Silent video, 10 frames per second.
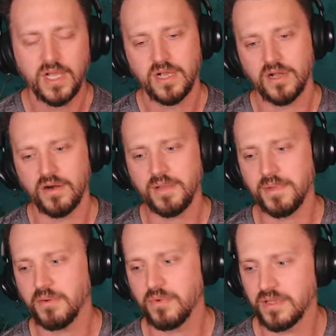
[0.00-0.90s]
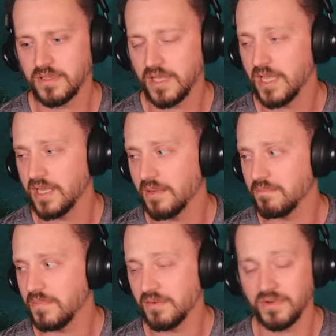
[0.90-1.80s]
all right, man. Well, hey, I'm
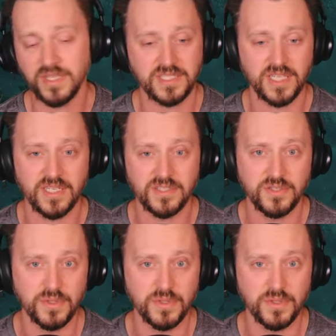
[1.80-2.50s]
really excited to do the